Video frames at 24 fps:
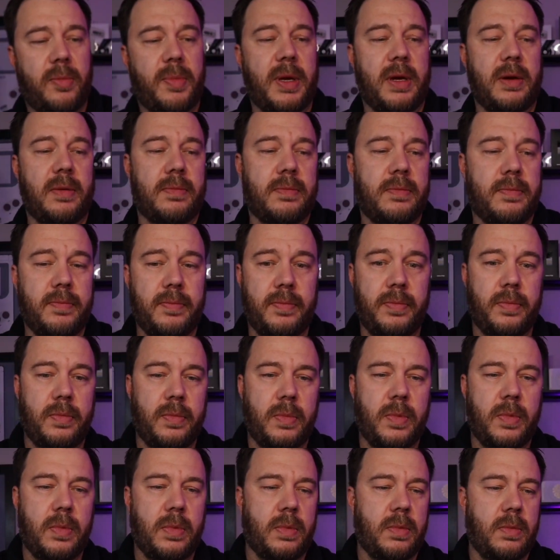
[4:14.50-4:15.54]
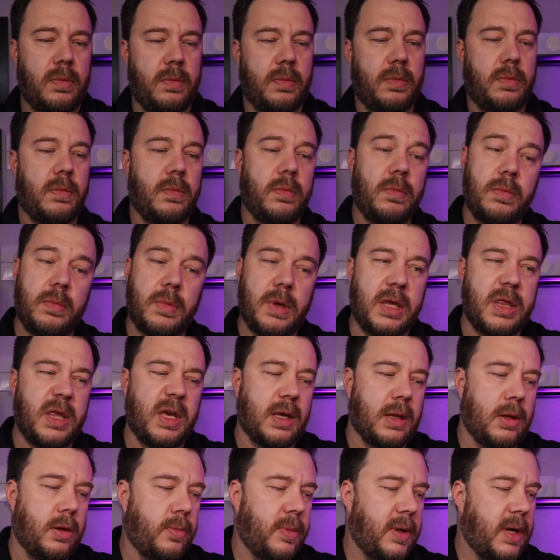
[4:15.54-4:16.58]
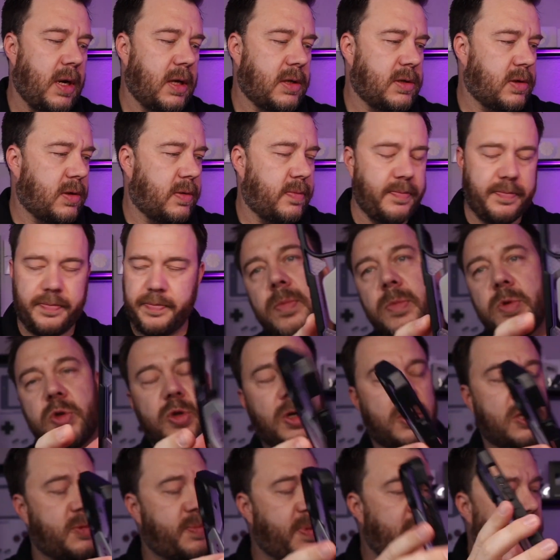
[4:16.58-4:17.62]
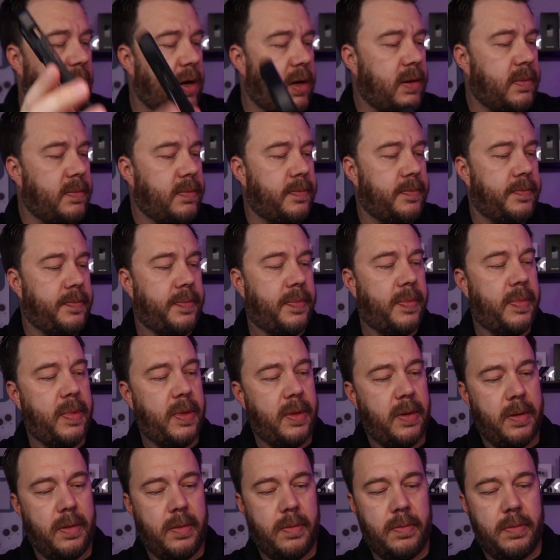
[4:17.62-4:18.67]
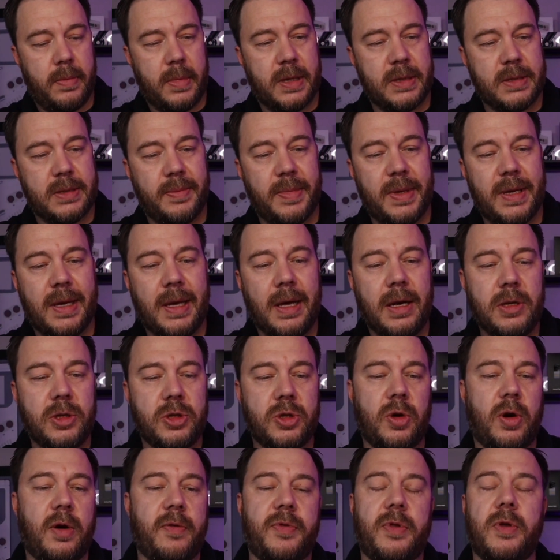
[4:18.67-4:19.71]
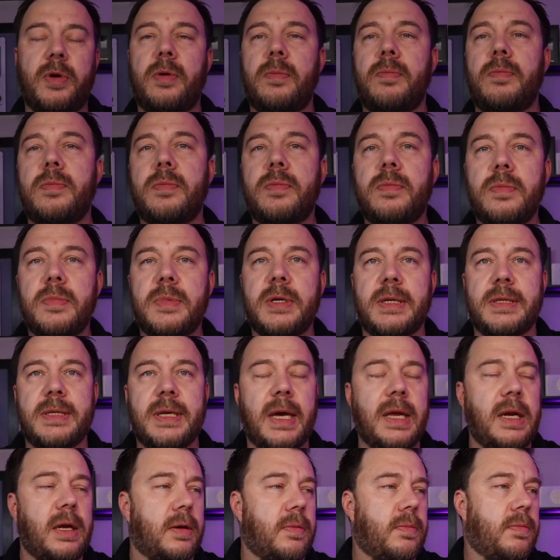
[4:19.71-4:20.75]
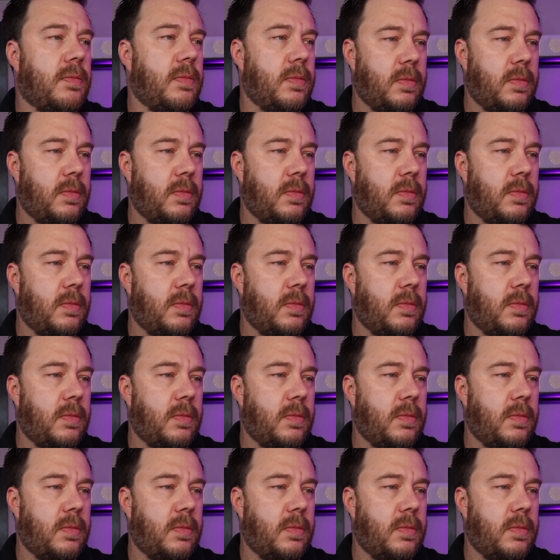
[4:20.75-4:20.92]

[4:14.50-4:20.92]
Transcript: have been, I think, a little bit nicer. Transparent, because I mean you got to show off the titanium.